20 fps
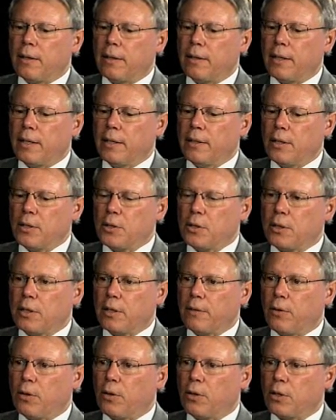
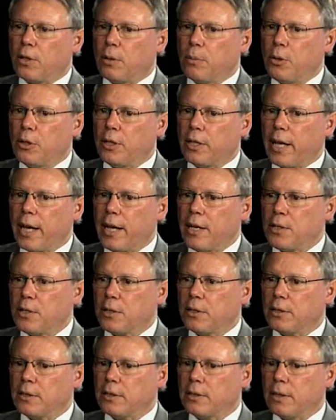initiative or a
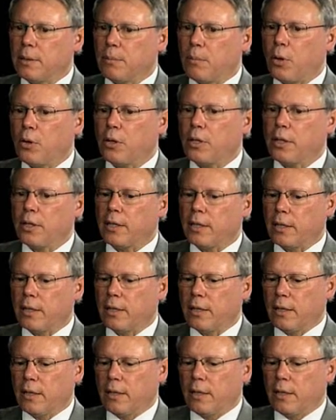communications and marketing